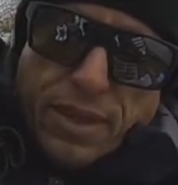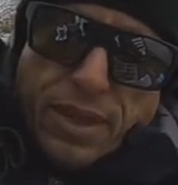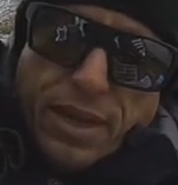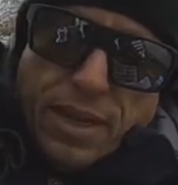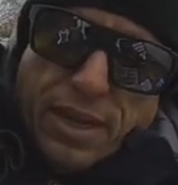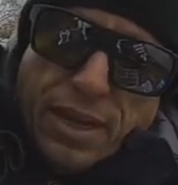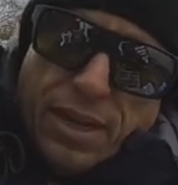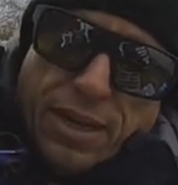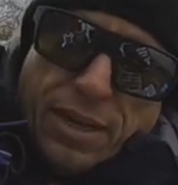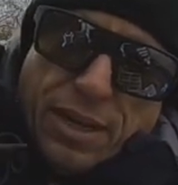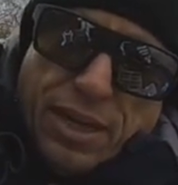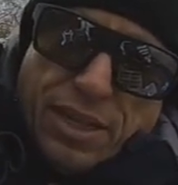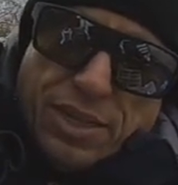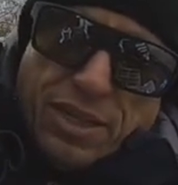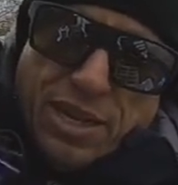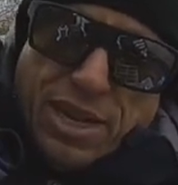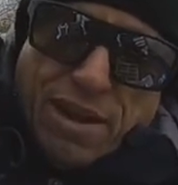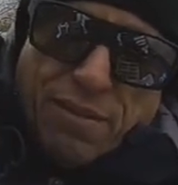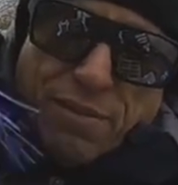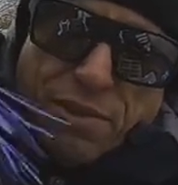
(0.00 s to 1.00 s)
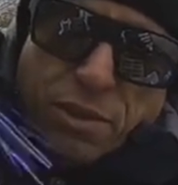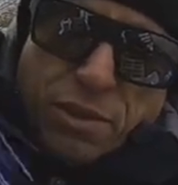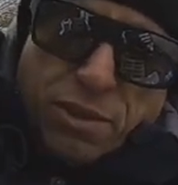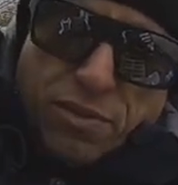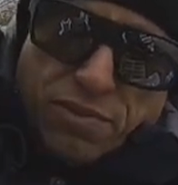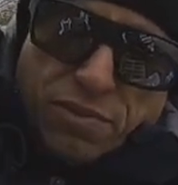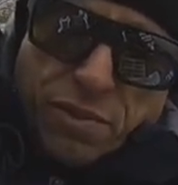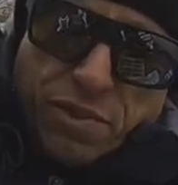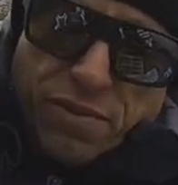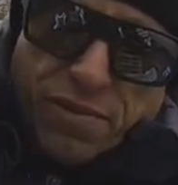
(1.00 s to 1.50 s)
And I just have
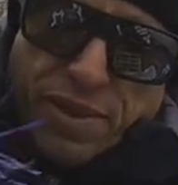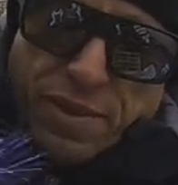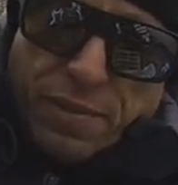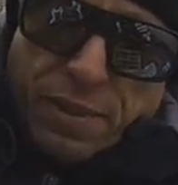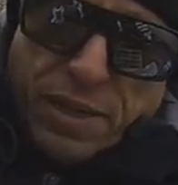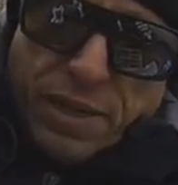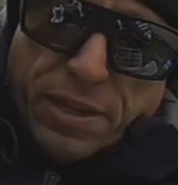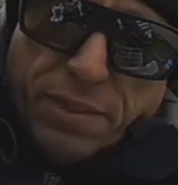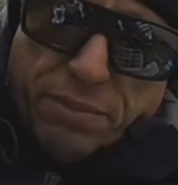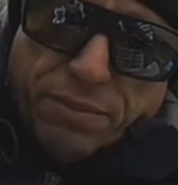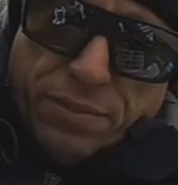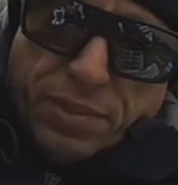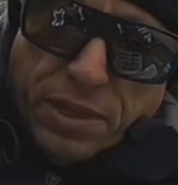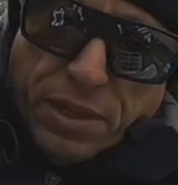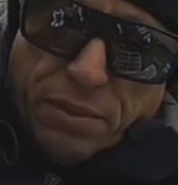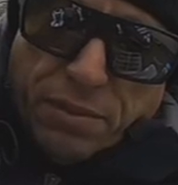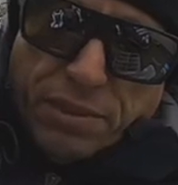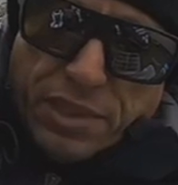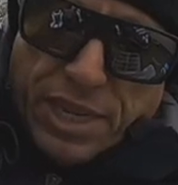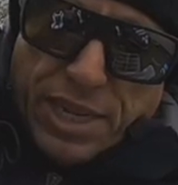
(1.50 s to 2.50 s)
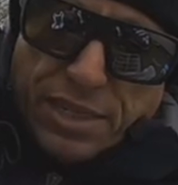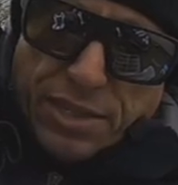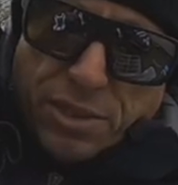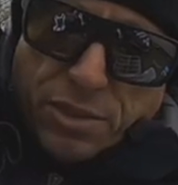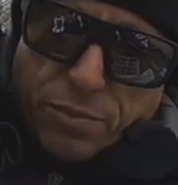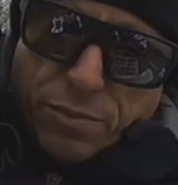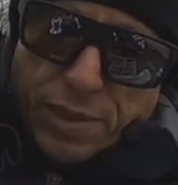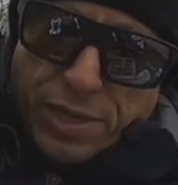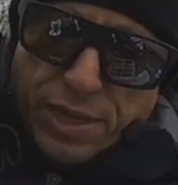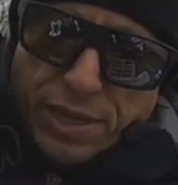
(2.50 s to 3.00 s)
those for if I'm gonna,
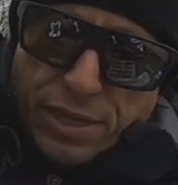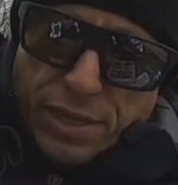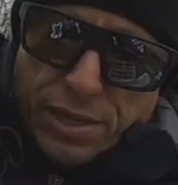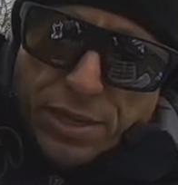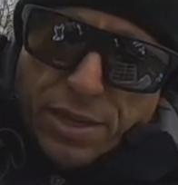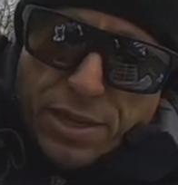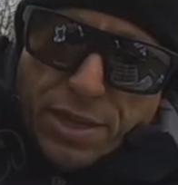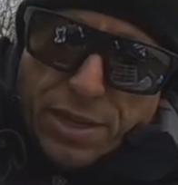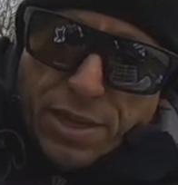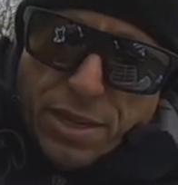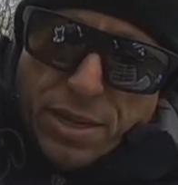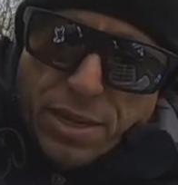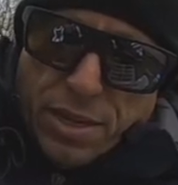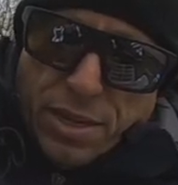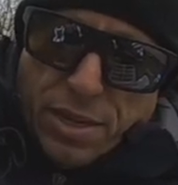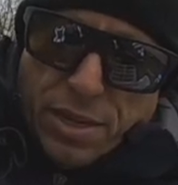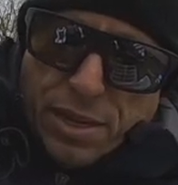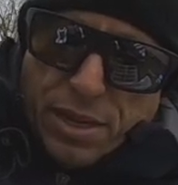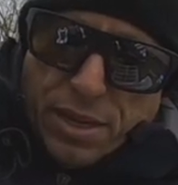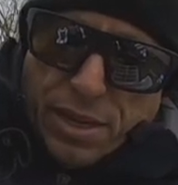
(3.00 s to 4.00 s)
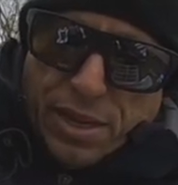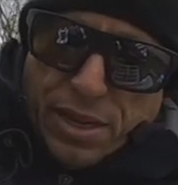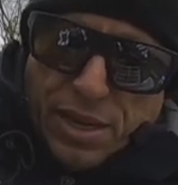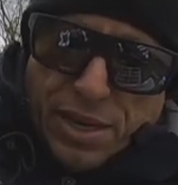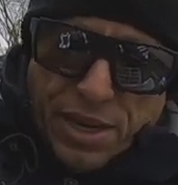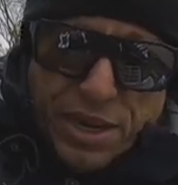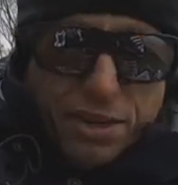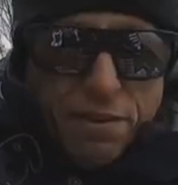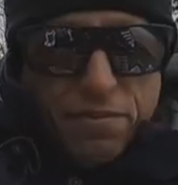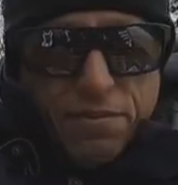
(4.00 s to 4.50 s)
Texas rig
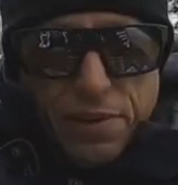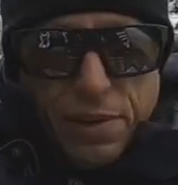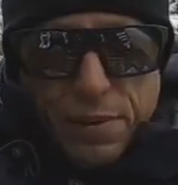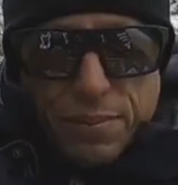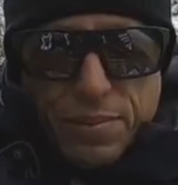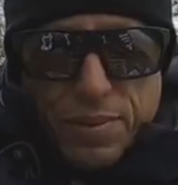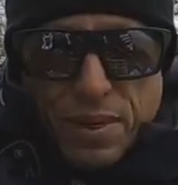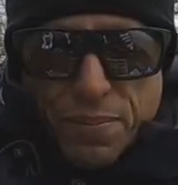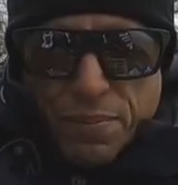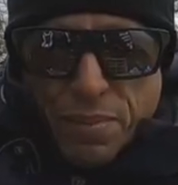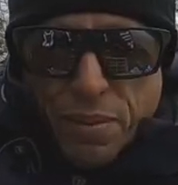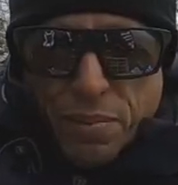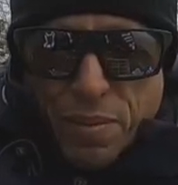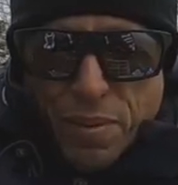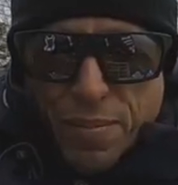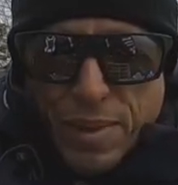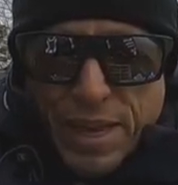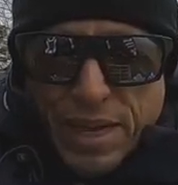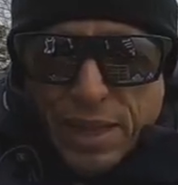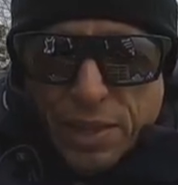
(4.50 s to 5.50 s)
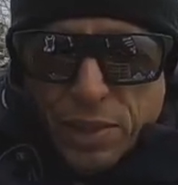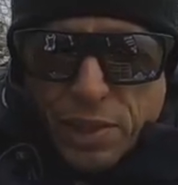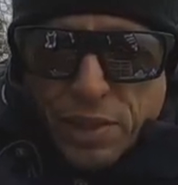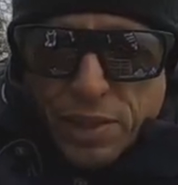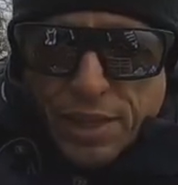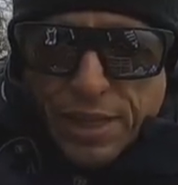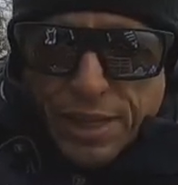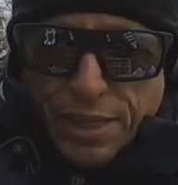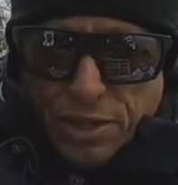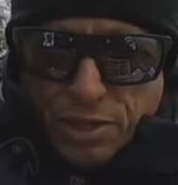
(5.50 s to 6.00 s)
and flip something but make it
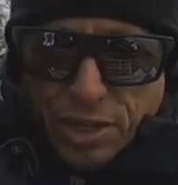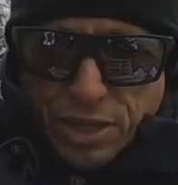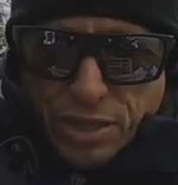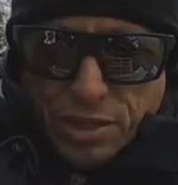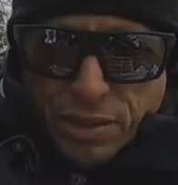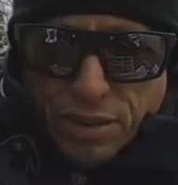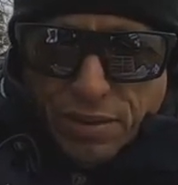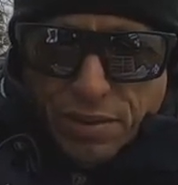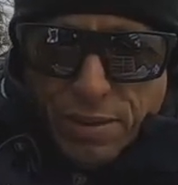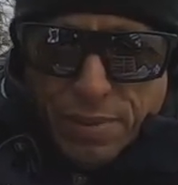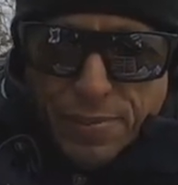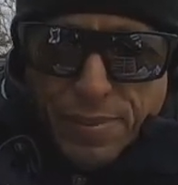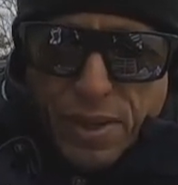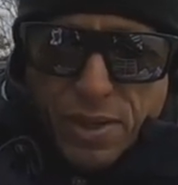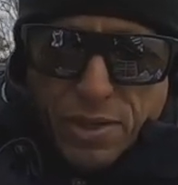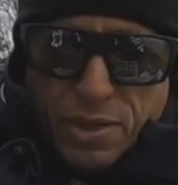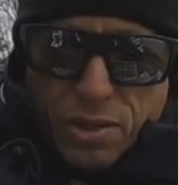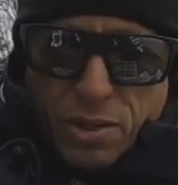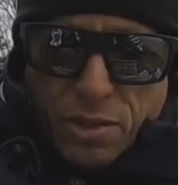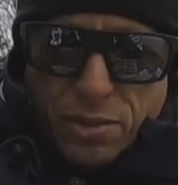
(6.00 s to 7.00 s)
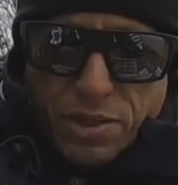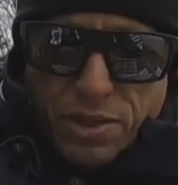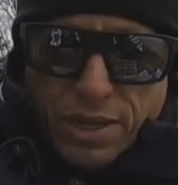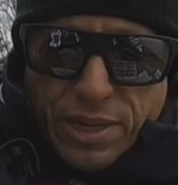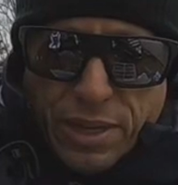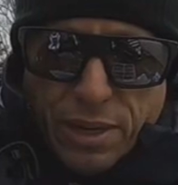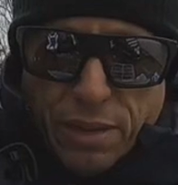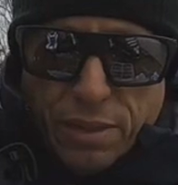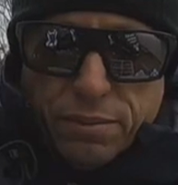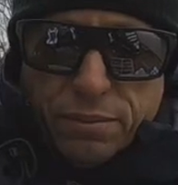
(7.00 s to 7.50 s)
look like a jig. So I have punch skirts
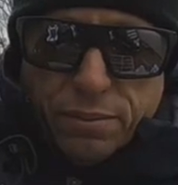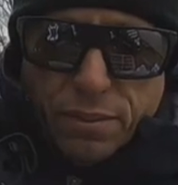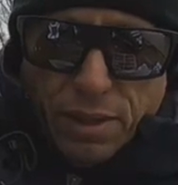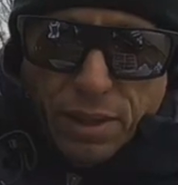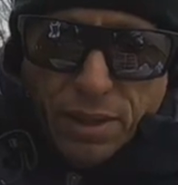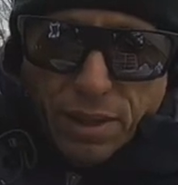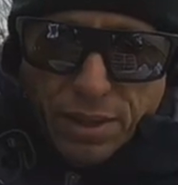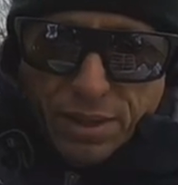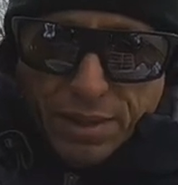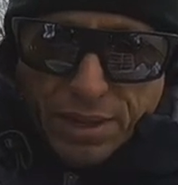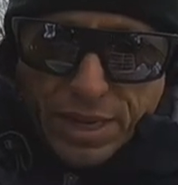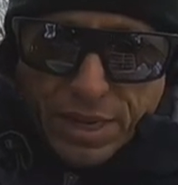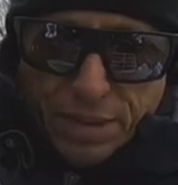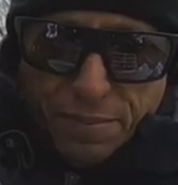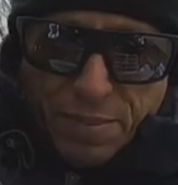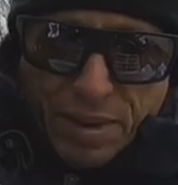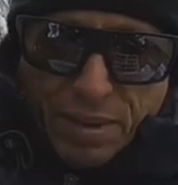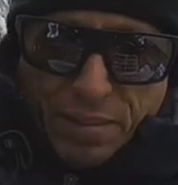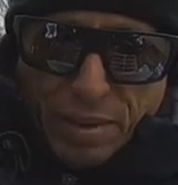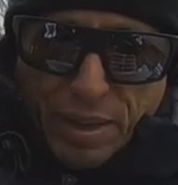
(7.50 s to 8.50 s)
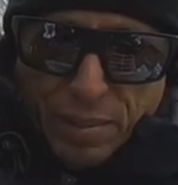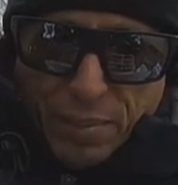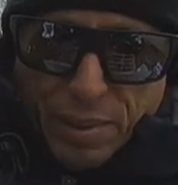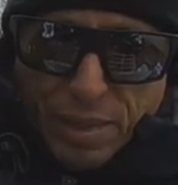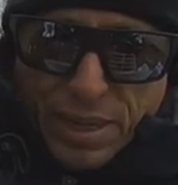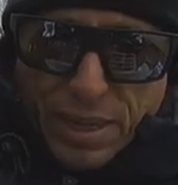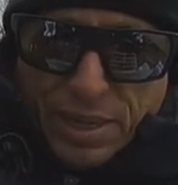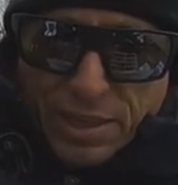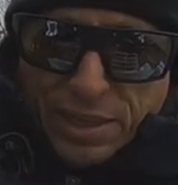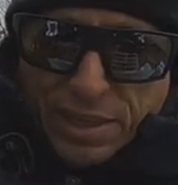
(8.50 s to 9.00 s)
there, again made by
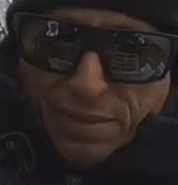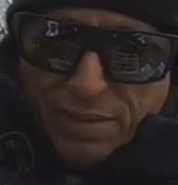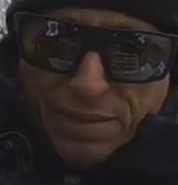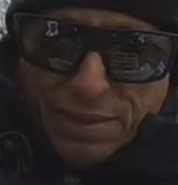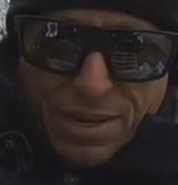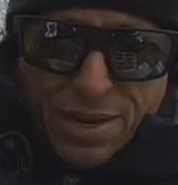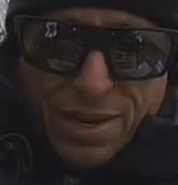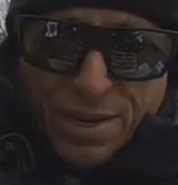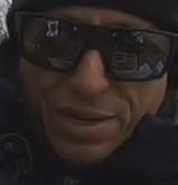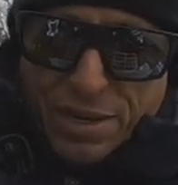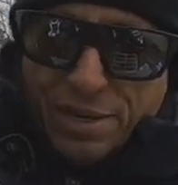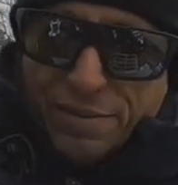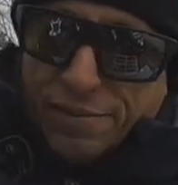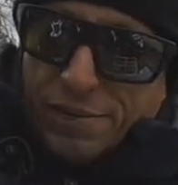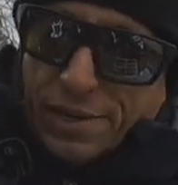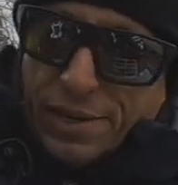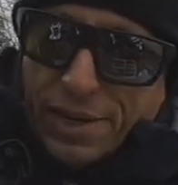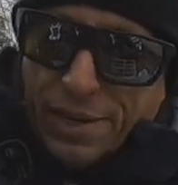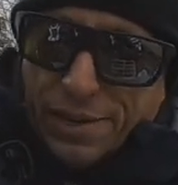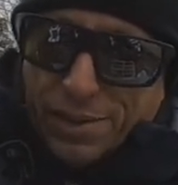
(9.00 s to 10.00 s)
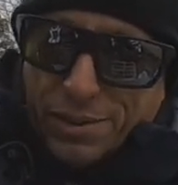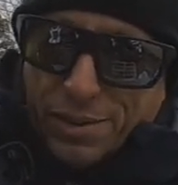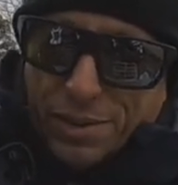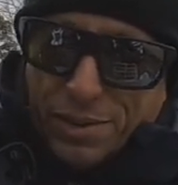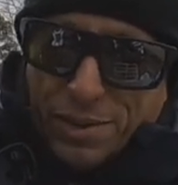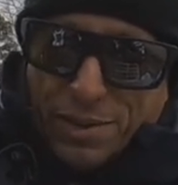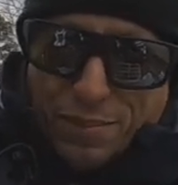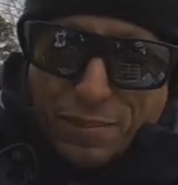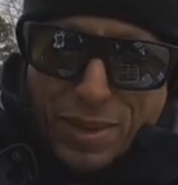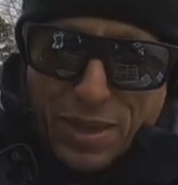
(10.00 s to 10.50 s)
Boss. They have a ton of different colors,
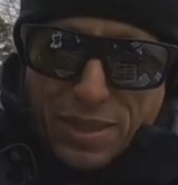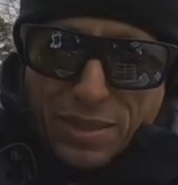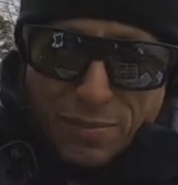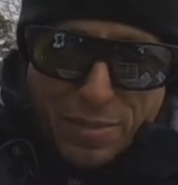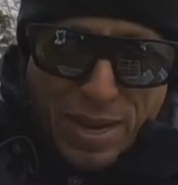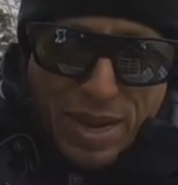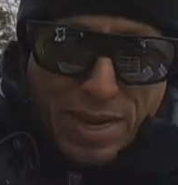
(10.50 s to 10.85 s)
so you can mix and